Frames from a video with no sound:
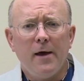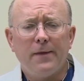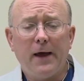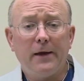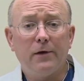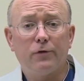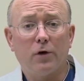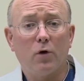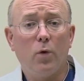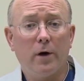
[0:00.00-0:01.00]
That gives
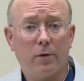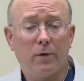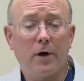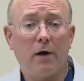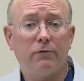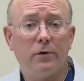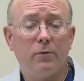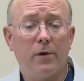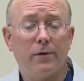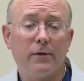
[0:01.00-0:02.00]
a quicker recovery
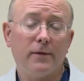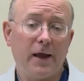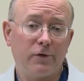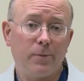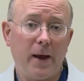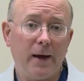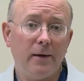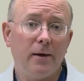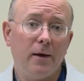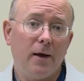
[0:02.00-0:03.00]
with less
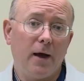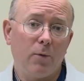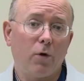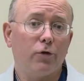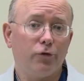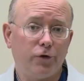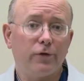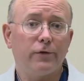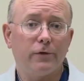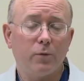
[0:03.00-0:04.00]
pain and works
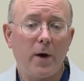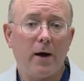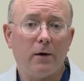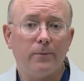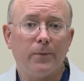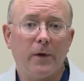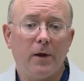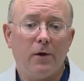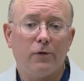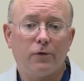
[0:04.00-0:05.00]
just as well.
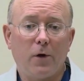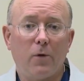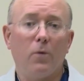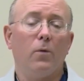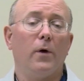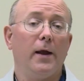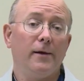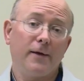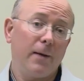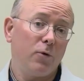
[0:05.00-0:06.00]
So
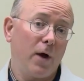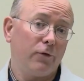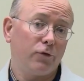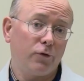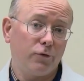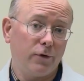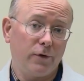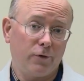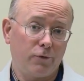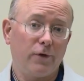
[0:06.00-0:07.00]
anytime you have surgery,
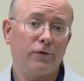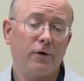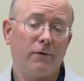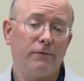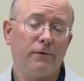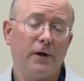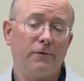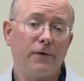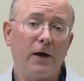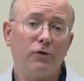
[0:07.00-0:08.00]
there's risk of
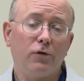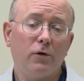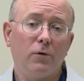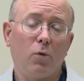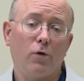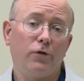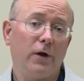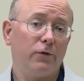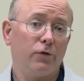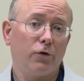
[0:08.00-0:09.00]
infection or
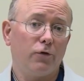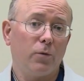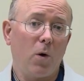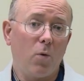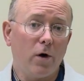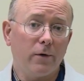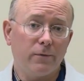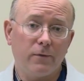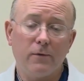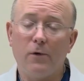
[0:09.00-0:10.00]
chance the surgery won't work.
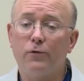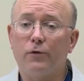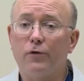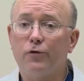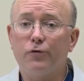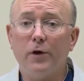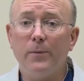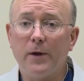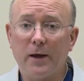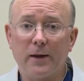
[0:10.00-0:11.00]
Those are
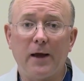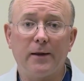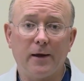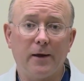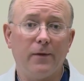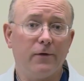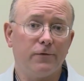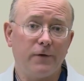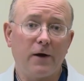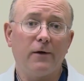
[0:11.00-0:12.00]
extremely unlikely in this
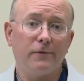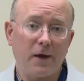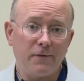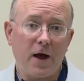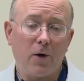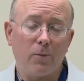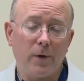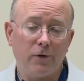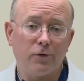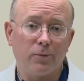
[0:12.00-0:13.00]
very safe
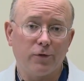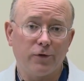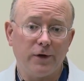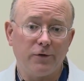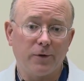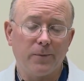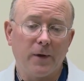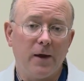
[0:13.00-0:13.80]
outpatient procedure.